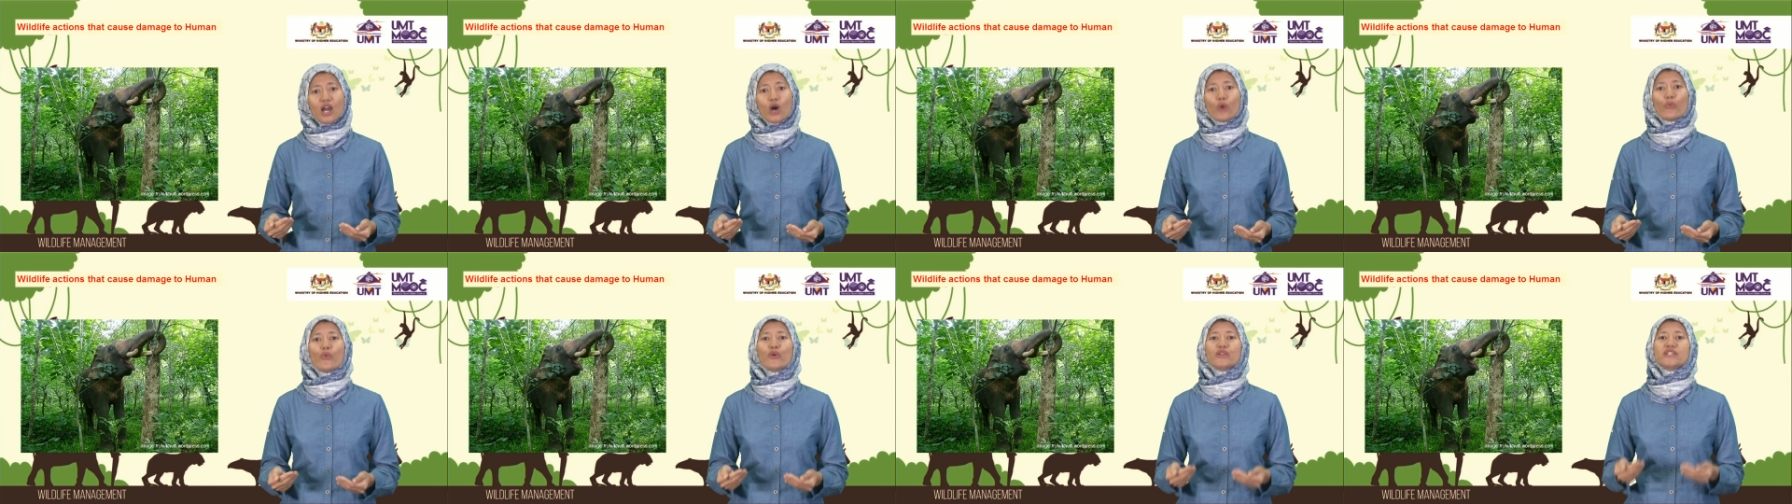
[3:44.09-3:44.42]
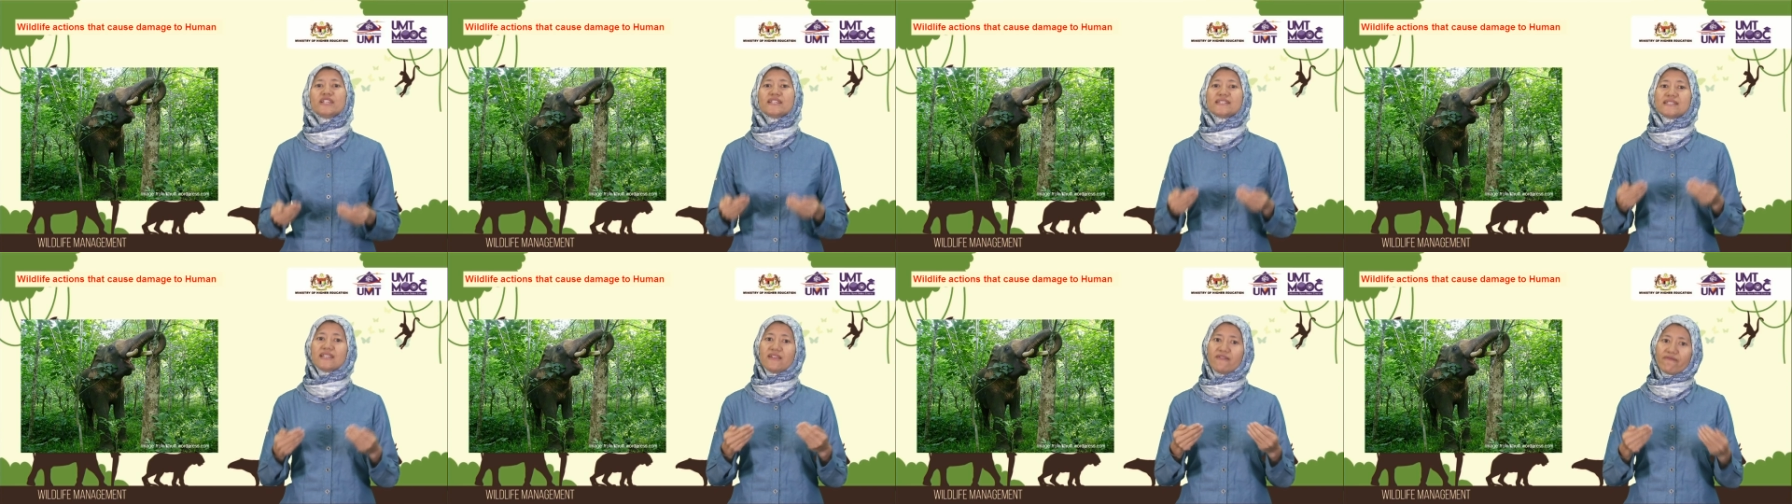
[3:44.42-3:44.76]
which
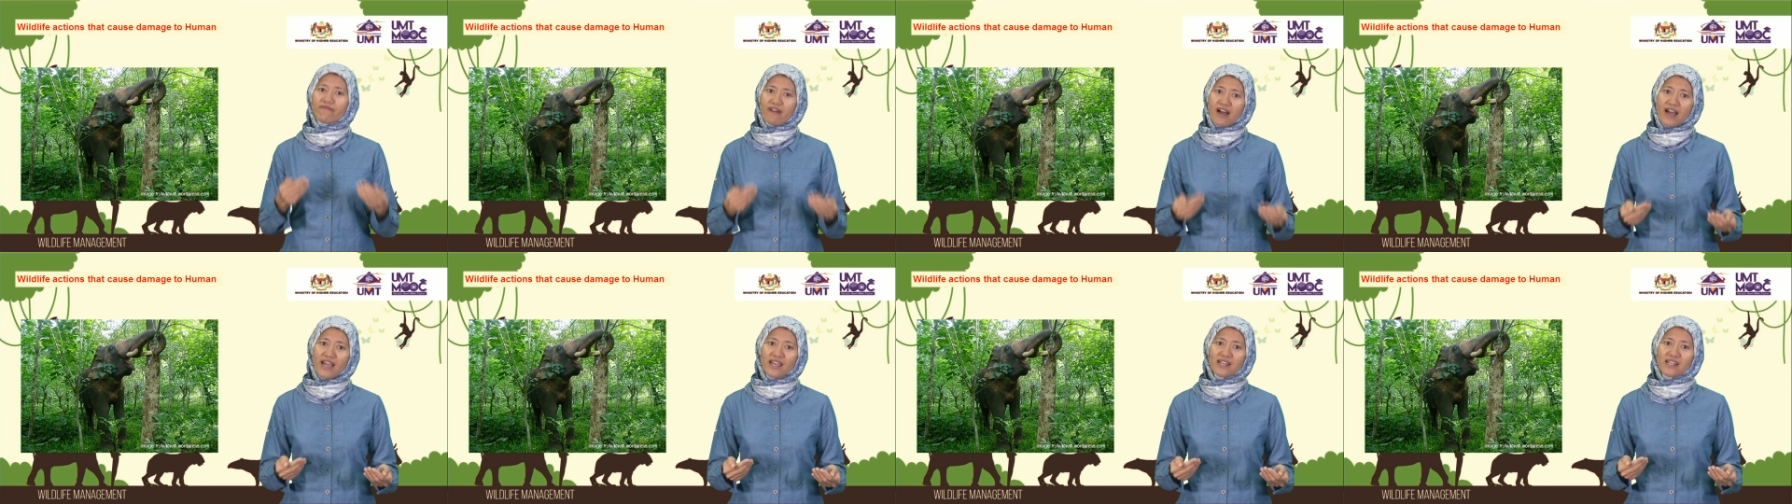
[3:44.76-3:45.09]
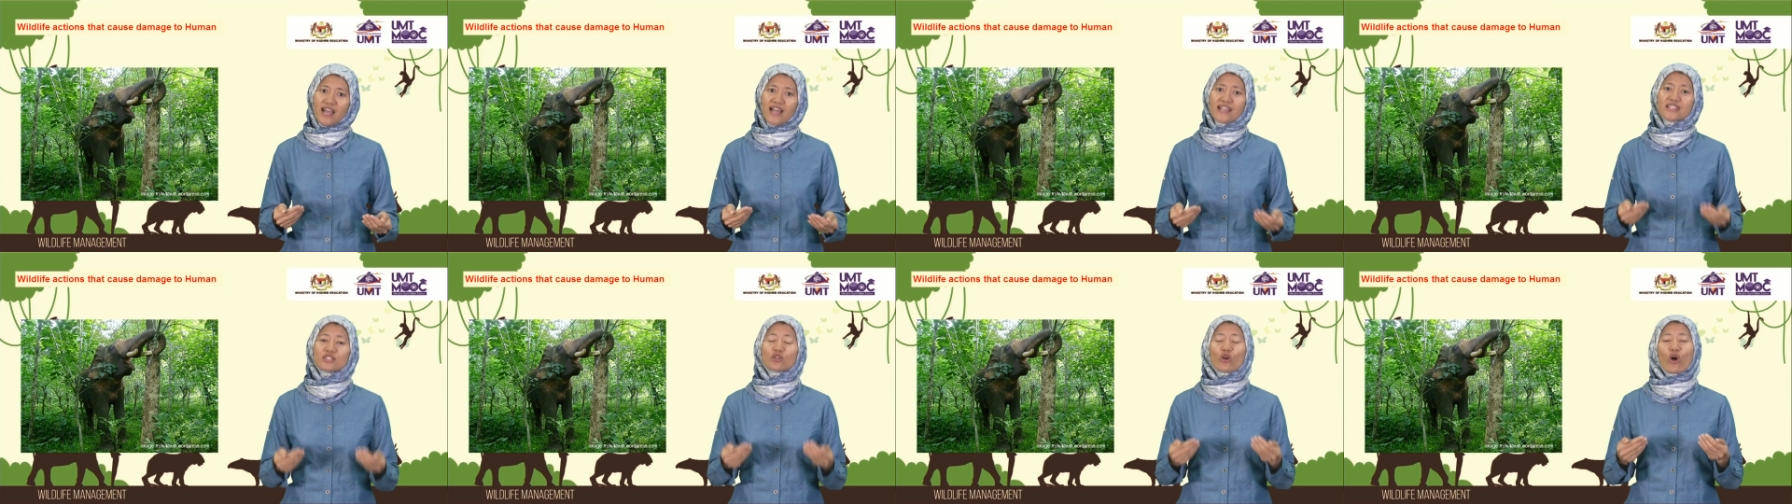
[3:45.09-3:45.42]
is defined
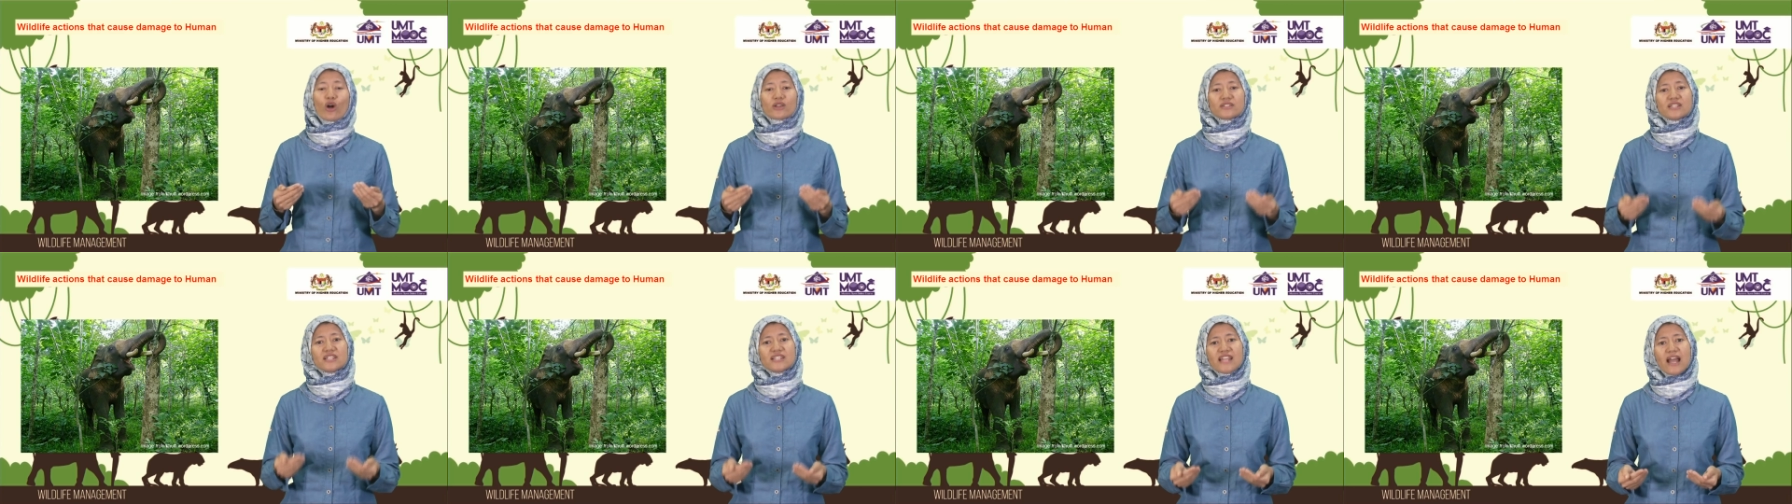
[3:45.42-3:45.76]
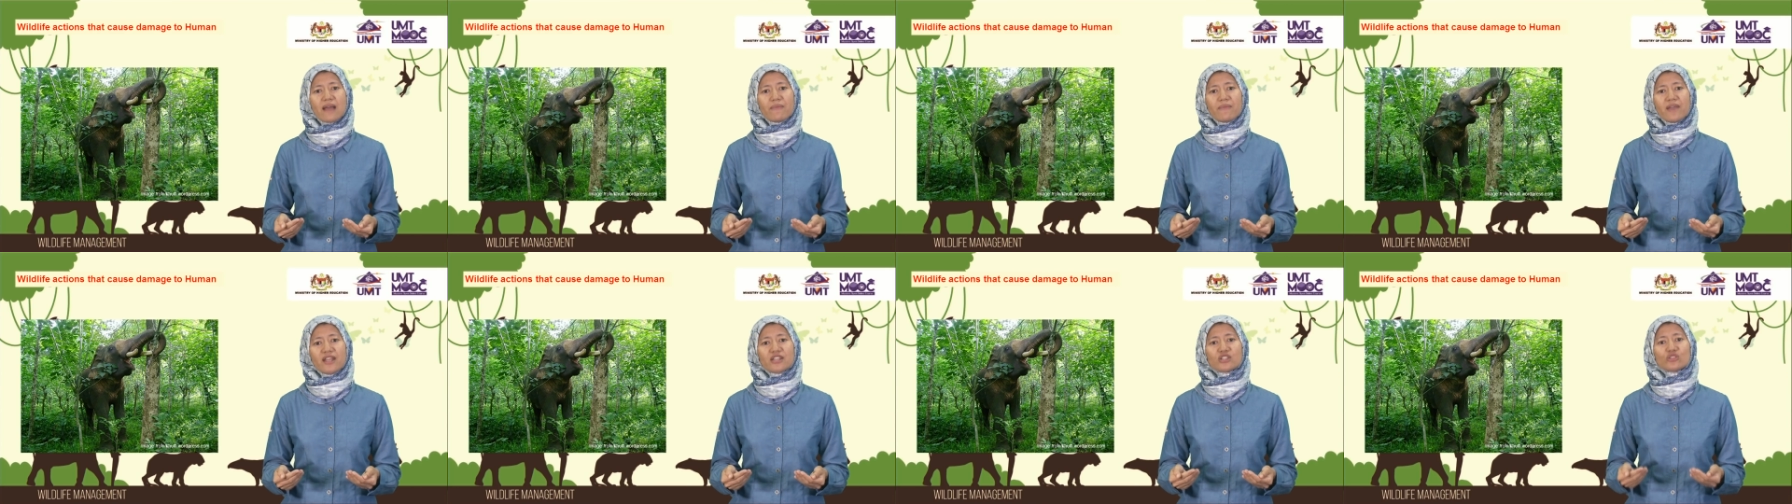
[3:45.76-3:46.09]
as causing
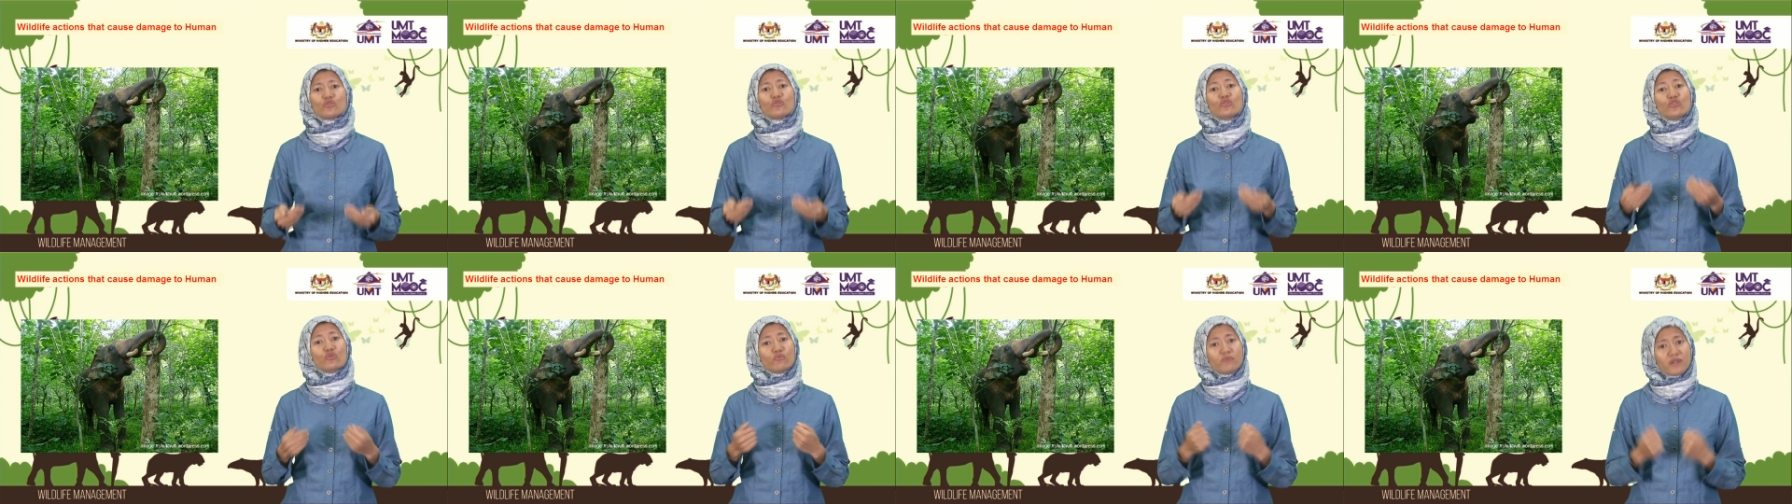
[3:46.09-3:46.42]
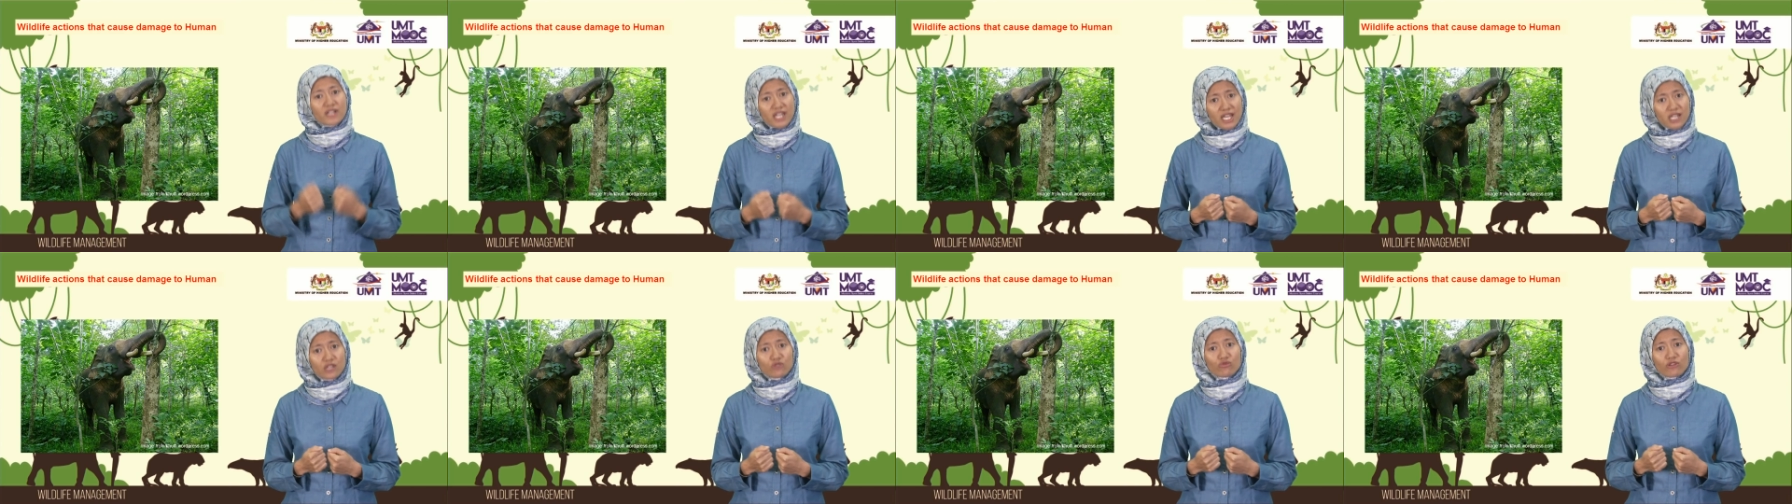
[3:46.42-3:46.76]
damage to
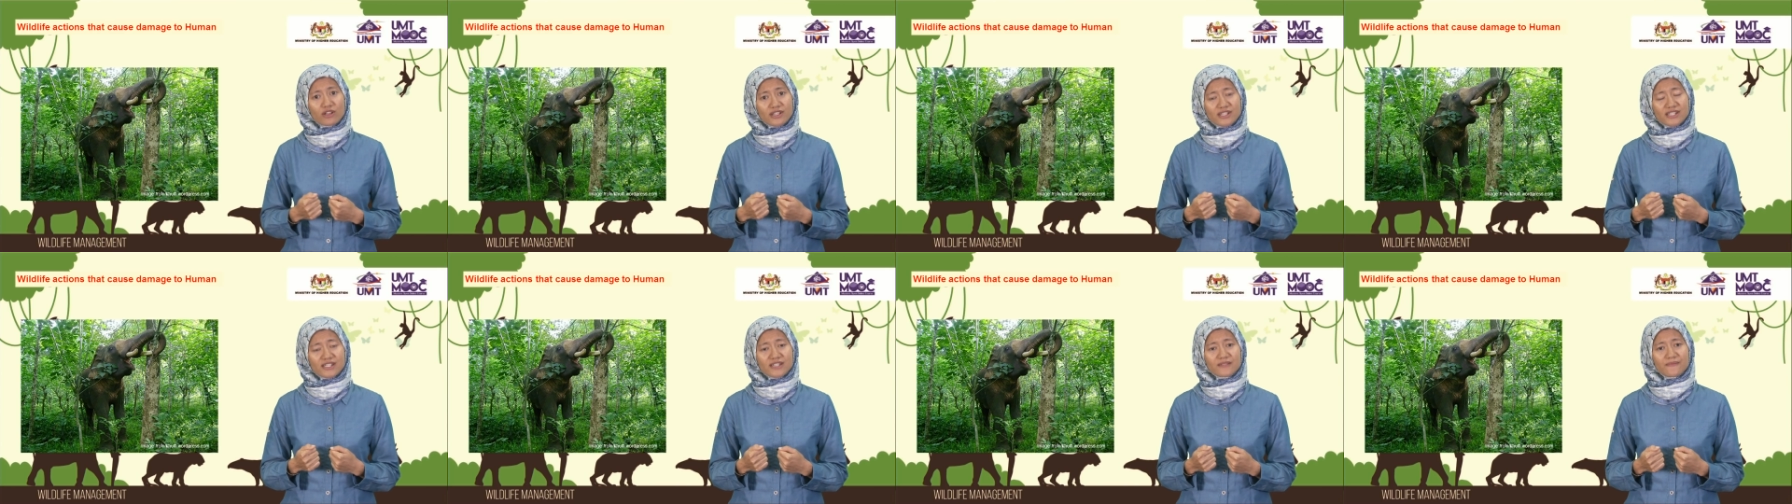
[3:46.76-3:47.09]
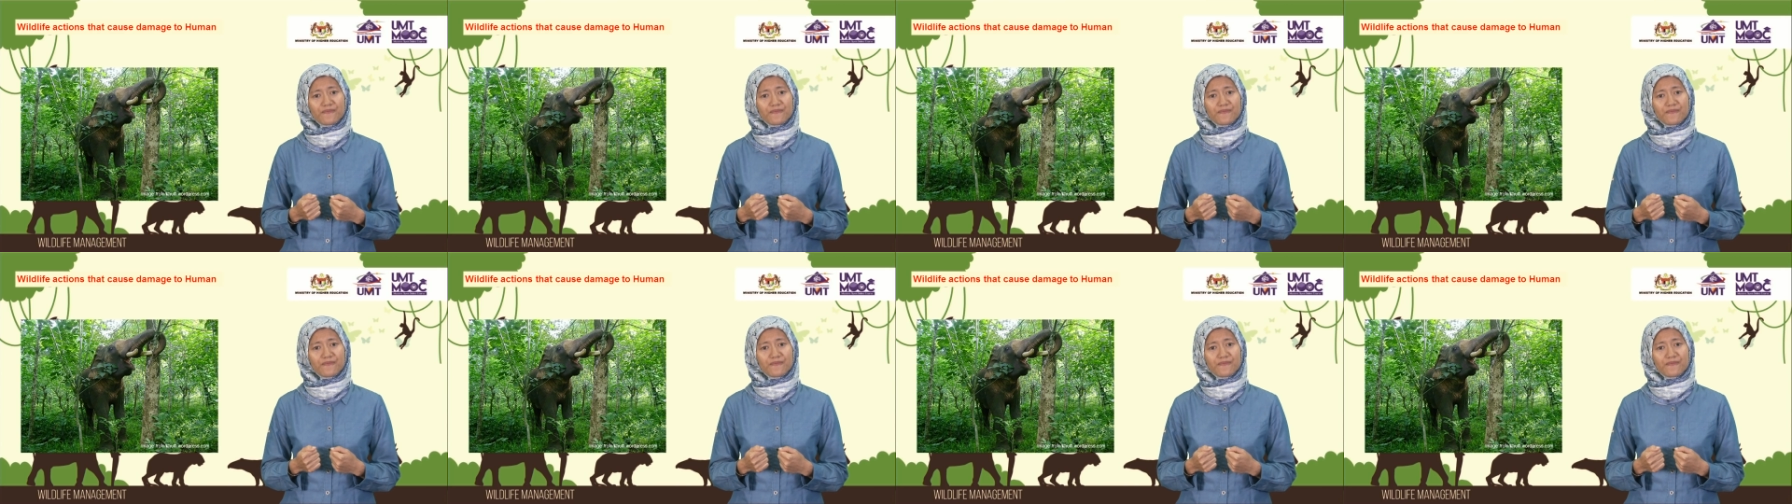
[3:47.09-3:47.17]
human interests.